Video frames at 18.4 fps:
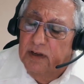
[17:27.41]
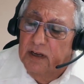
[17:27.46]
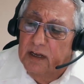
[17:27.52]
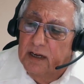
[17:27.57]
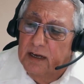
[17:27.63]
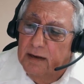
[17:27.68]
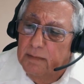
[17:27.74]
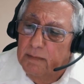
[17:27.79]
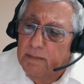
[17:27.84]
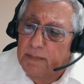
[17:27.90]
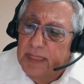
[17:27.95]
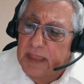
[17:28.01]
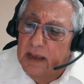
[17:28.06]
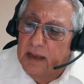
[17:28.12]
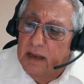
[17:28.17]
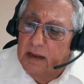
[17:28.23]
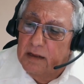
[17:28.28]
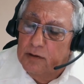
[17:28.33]

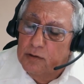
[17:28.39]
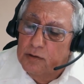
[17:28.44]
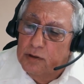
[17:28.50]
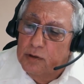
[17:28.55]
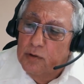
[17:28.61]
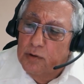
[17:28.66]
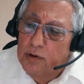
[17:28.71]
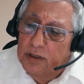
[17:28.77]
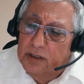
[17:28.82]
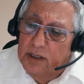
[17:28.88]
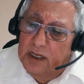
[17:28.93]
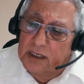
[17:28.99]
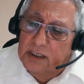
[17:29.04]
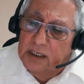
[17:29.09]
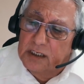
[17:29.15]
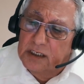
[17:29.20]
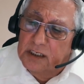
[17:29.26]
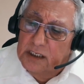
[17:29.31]
do a
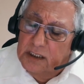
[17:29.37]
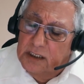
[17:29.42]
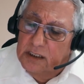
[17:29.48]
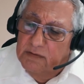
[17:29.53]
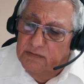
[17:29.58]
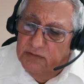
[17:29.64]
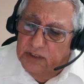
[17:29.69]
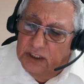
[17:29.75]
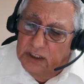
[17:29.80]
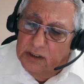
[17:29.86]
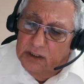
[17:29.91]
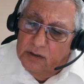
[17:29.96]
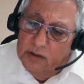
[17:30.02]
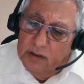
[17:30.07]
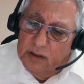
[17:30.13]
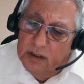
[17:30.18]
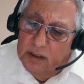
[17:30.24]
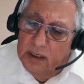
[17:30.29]
test in
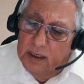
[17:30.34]
SystemVerilog,